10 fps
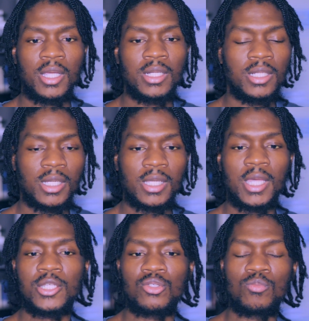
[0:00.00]
and a nigga
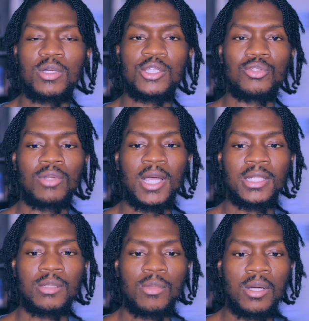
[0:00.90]
catch you because you
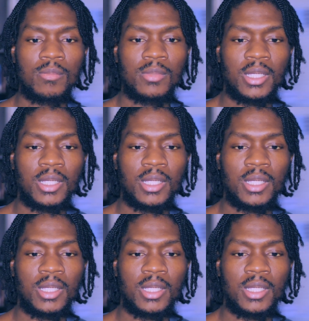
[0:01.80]
lined him up,